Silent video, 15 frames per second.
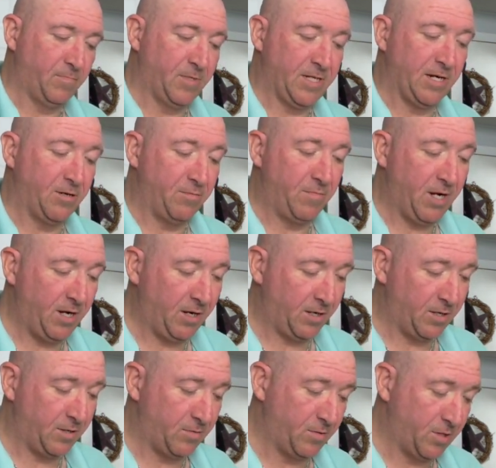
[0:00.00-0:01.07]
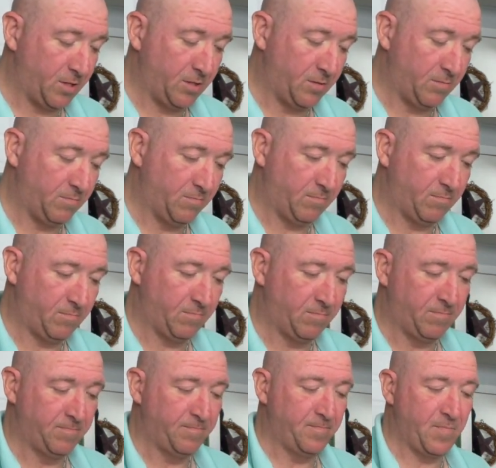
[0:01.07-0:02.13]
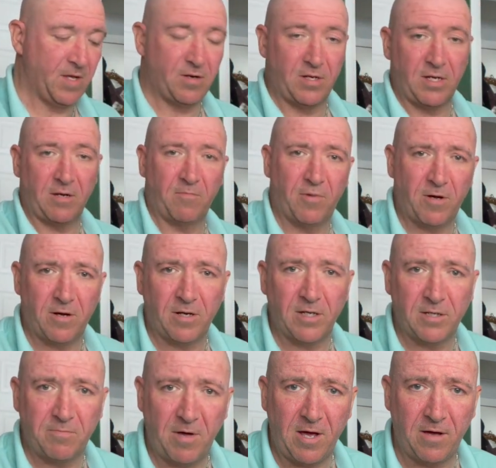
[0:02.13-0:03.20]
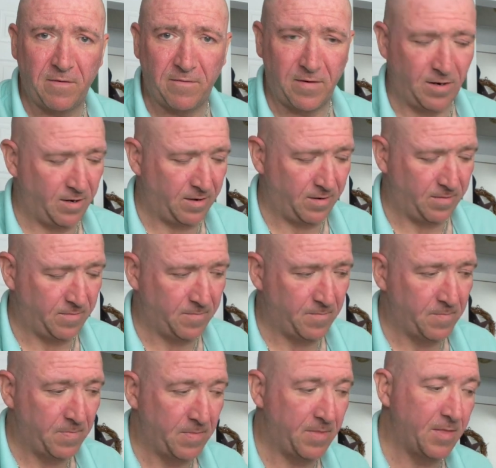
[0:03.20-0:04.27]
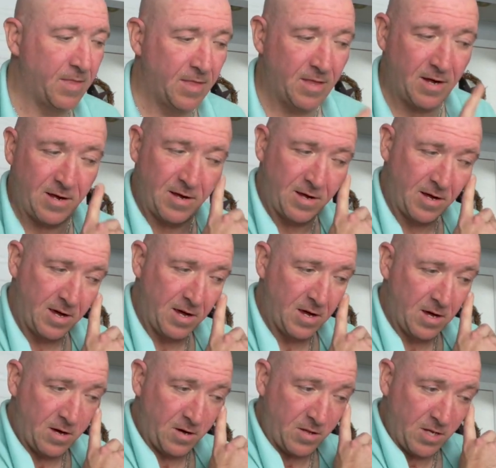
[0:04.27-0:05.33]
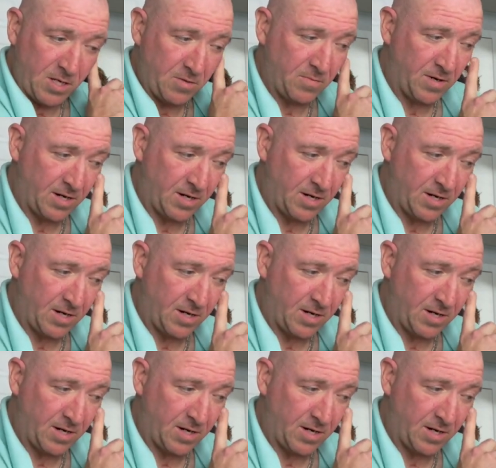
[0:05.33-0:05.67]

Town meeting notes. You know, it's like Pogus Bay over here. Well, this is where